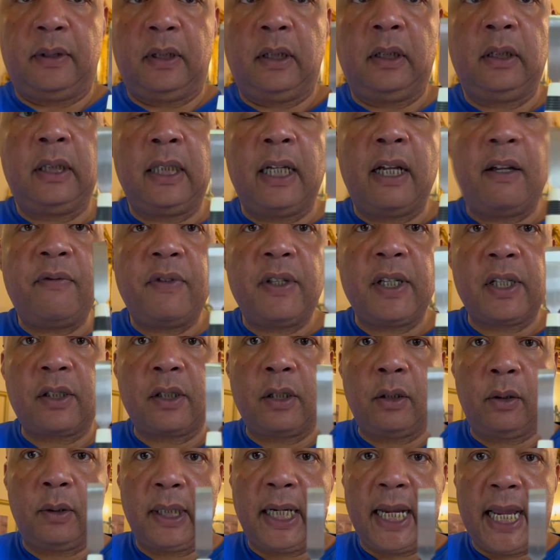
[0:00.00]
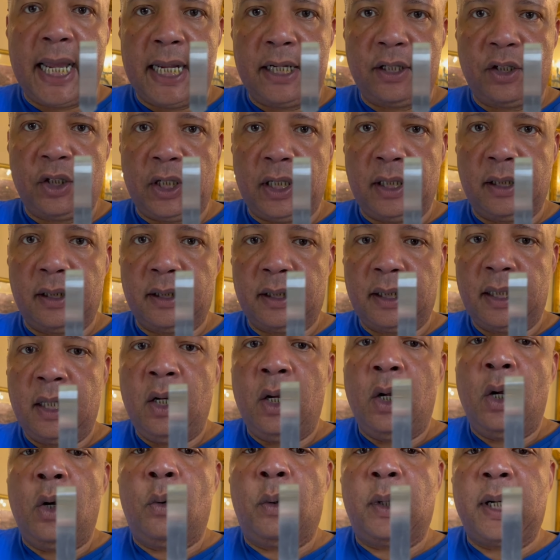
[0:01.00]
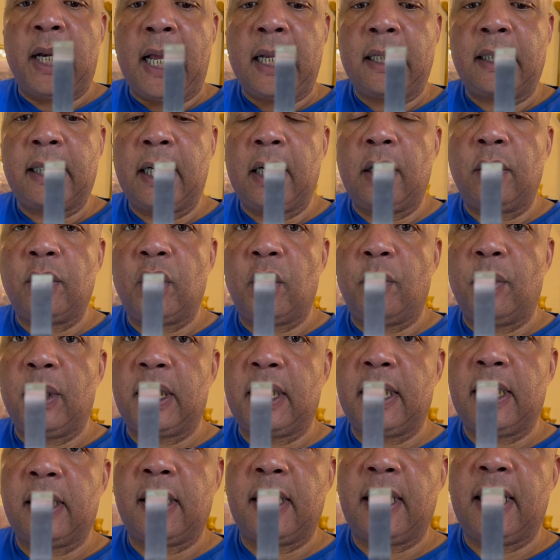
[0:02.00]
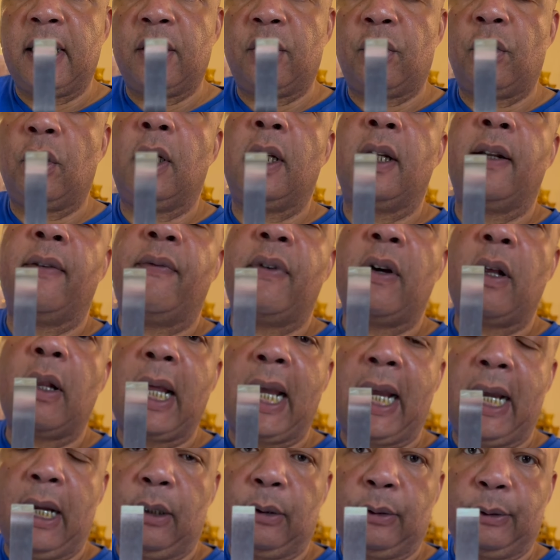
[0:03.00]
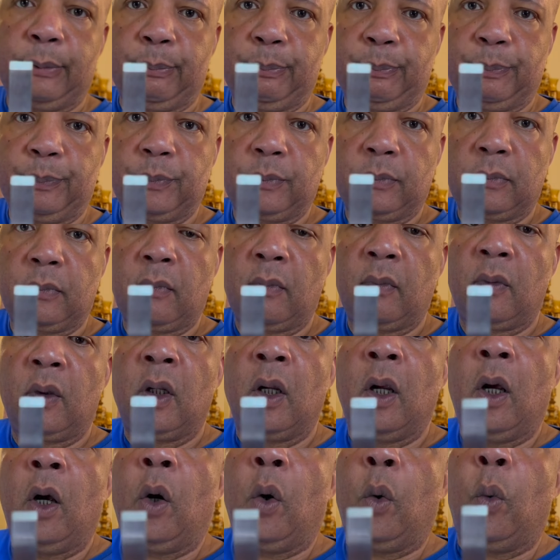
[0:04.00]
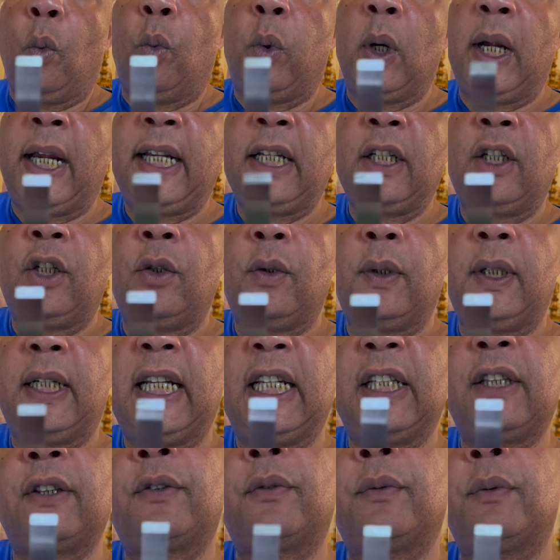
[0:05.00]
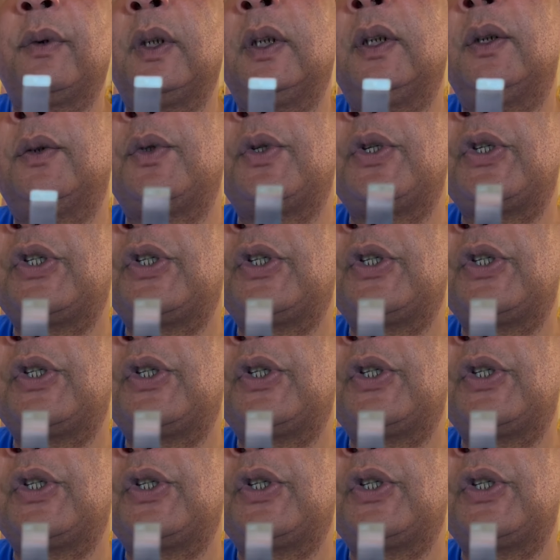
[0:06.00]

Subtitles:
Love this little gadget. When I tell you what this is, you're going to fall out. When you get through